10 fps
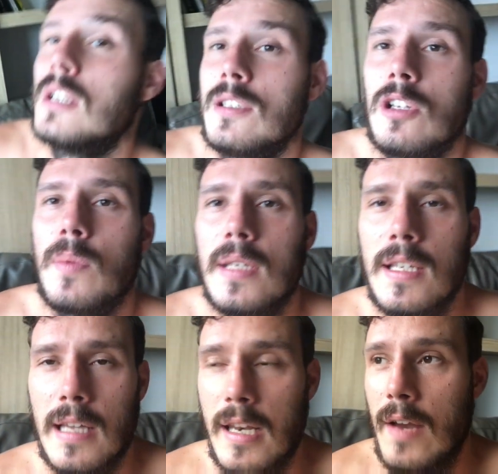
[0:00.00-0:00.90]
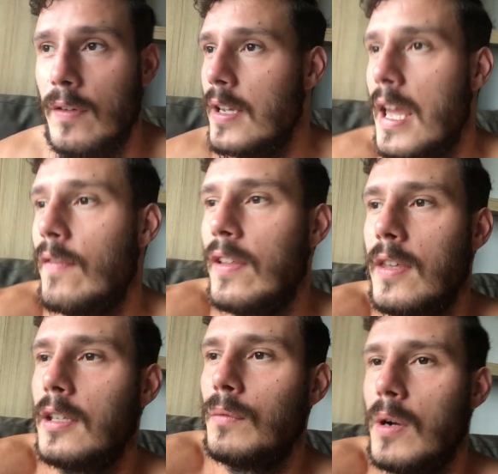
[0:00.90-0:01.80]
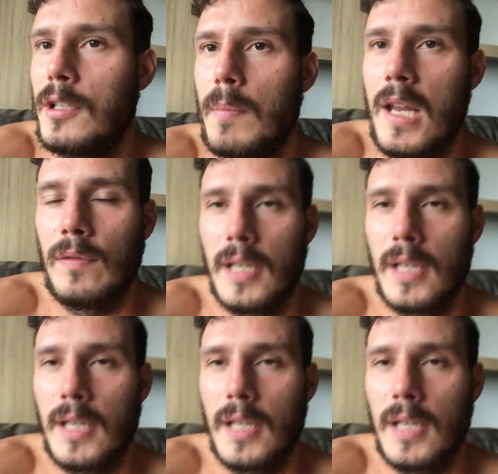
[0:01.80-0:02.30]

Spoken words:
So we need, and everything in the world is made of